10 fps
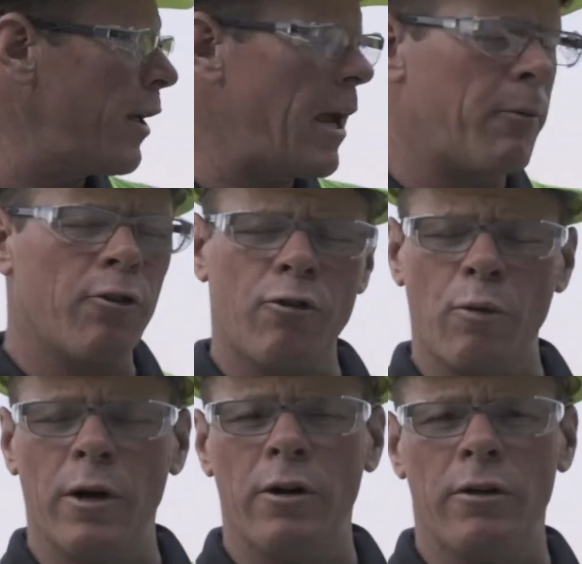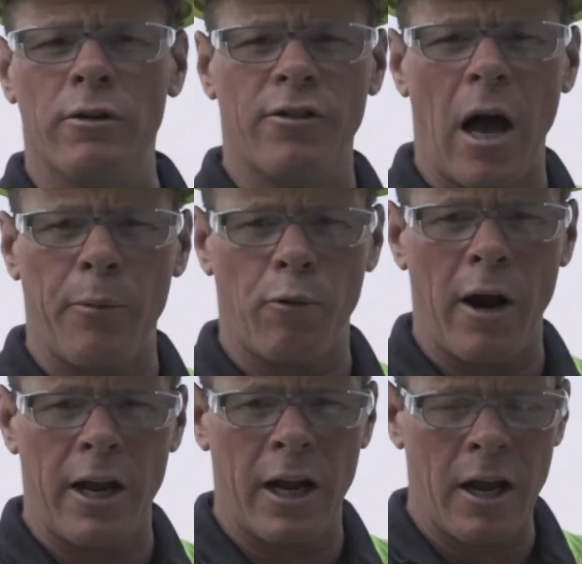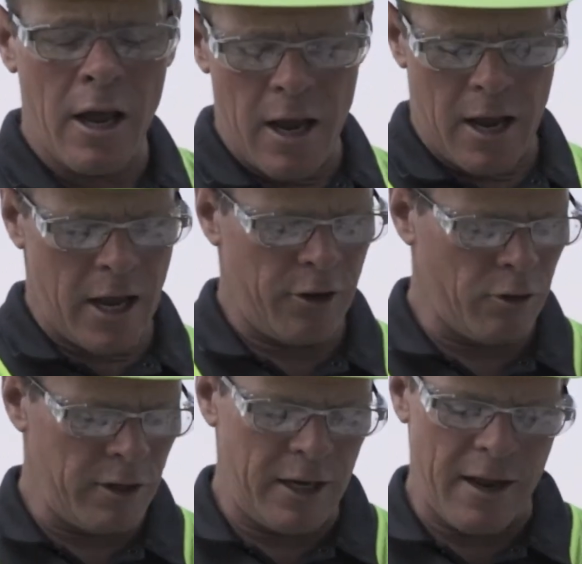hammers will stop running and you'll need